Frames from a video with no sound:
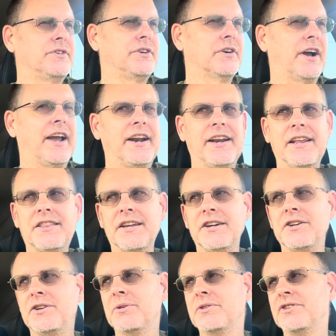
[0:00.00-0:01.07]
had anything
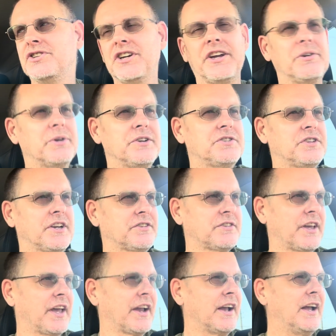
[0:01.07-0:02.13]
to do with the January 6th
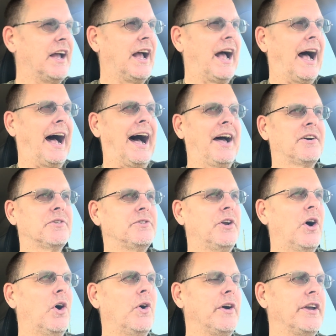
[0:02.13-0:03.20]
thing. I don't
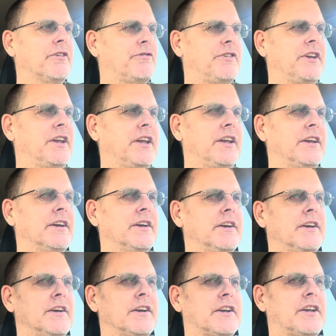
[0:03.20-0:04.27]
know if he
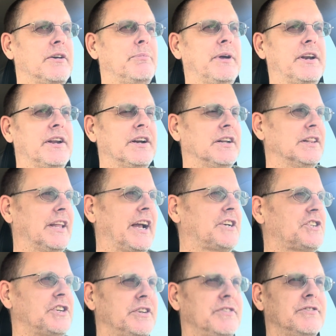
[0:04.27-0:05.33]
committed
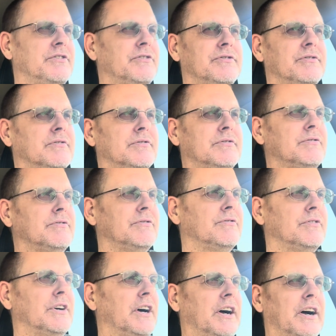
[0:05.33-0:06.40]

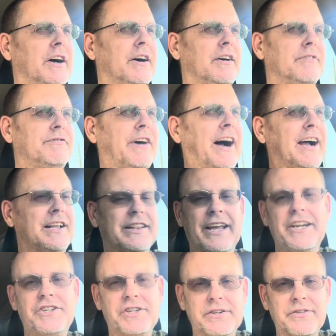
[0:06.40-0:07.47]
election
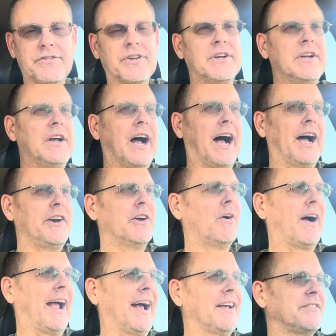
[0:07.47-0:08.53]
violations. I know,
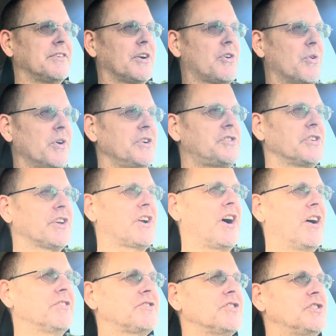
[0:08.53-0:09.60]
according to the
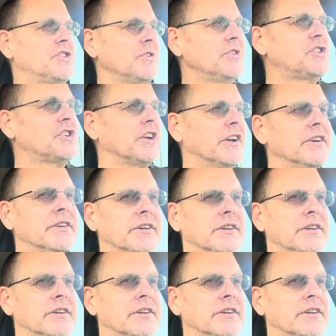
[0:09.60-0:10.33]
Constitution,